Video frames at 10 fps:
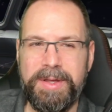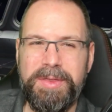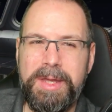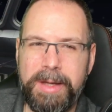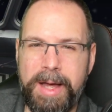I
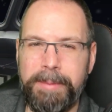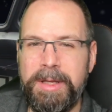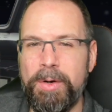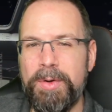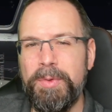think uh,
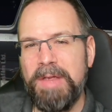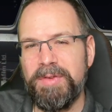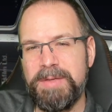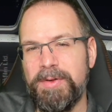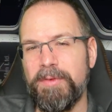you know if
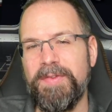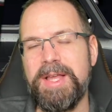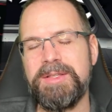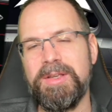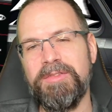if you're
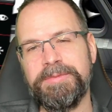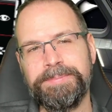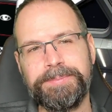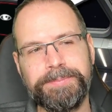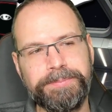fans of
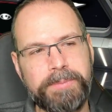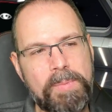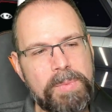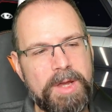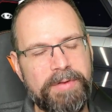
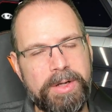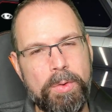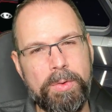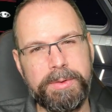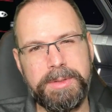of like
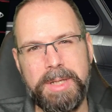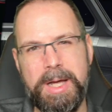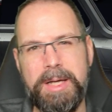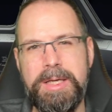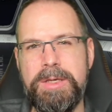old
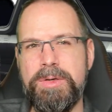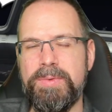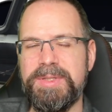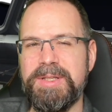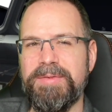uh,
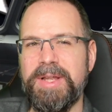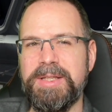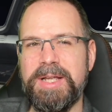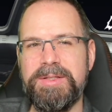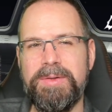EU and stuff
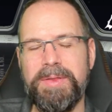like that too.